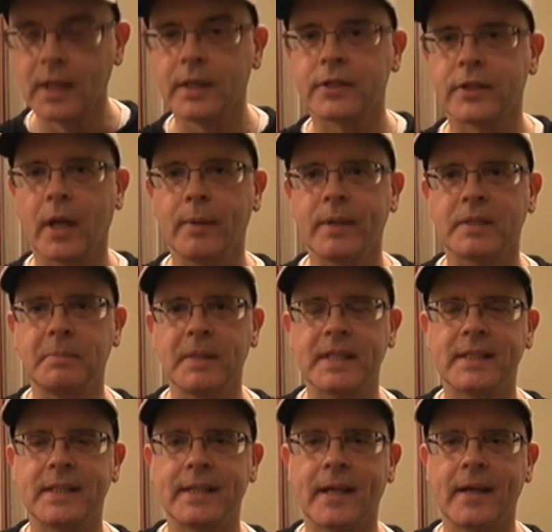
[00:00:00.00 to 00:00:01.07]
So it's
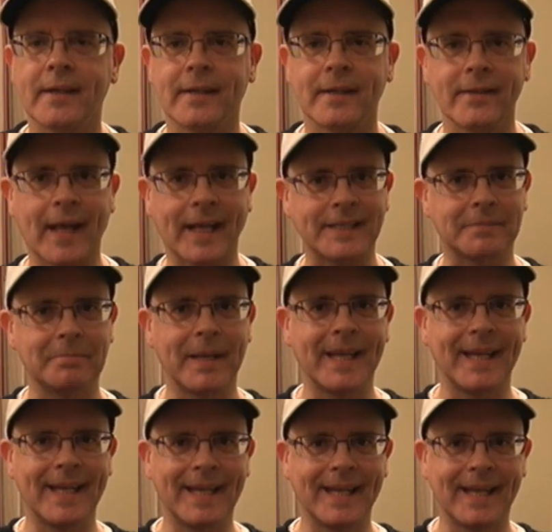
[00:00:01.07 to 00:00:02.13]
Mister Duncan. That's
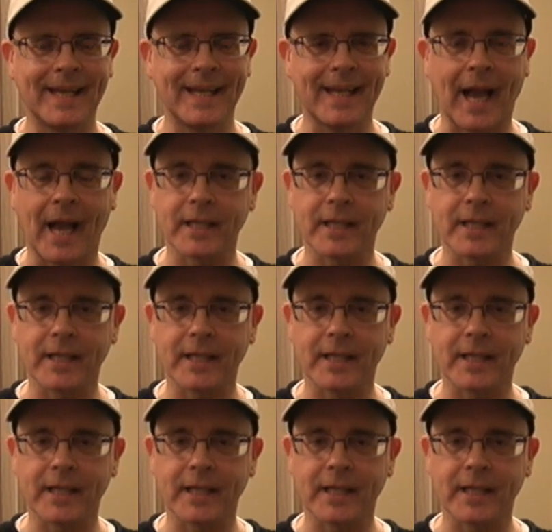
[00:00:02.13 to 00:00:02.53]
me.